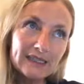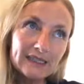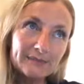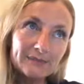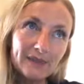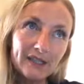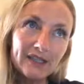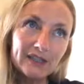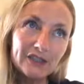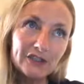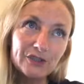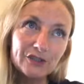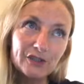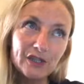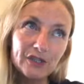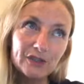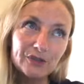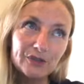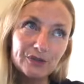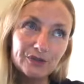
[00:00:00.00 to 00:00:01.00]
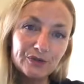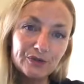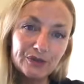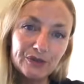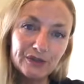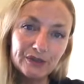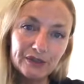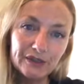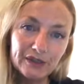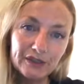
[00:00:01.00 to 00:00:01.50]
um, I
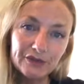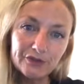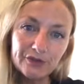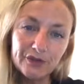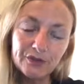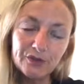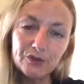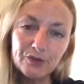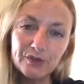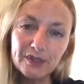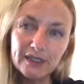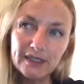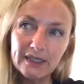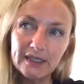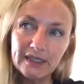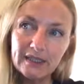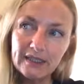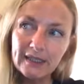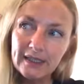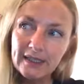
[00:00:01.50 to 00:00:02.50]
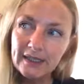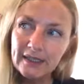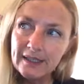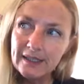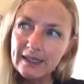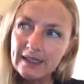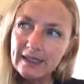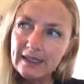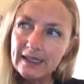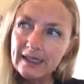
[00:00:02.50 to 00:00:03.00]
struggled, I struggled with it.
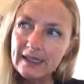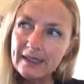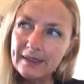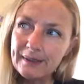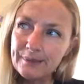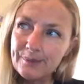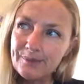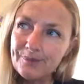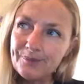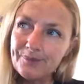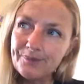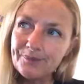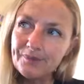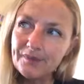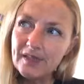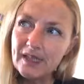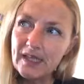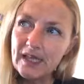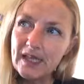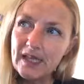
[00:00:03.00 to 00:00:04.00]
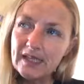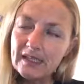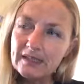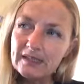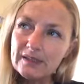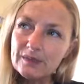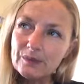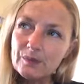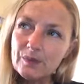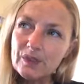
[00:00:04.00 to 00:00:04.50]
Um,
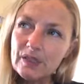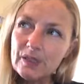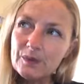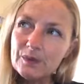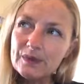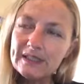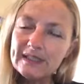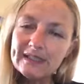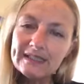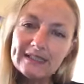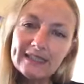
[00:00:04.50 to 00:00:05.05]
and what I want to